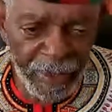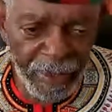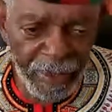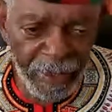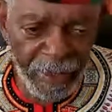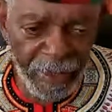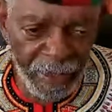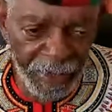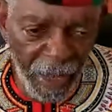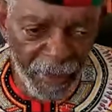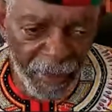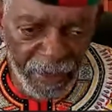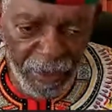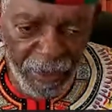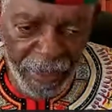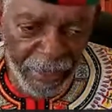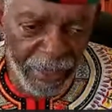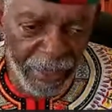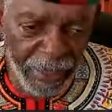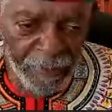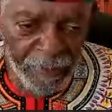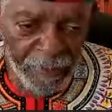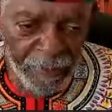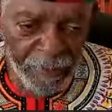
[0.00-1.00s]
They had
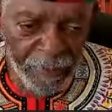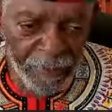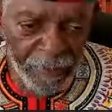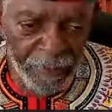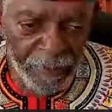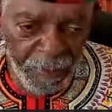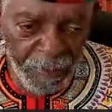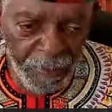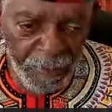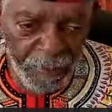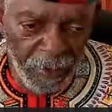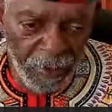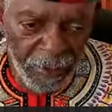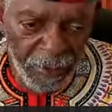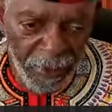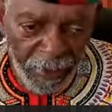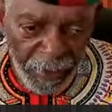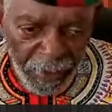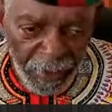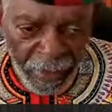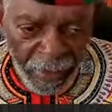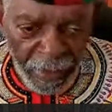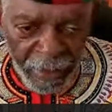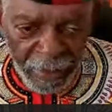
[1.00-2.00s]
taken his passport.
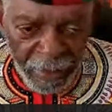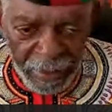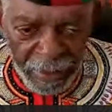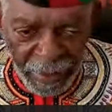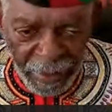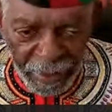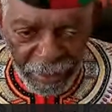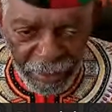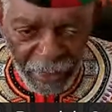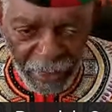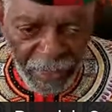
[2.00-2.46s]
They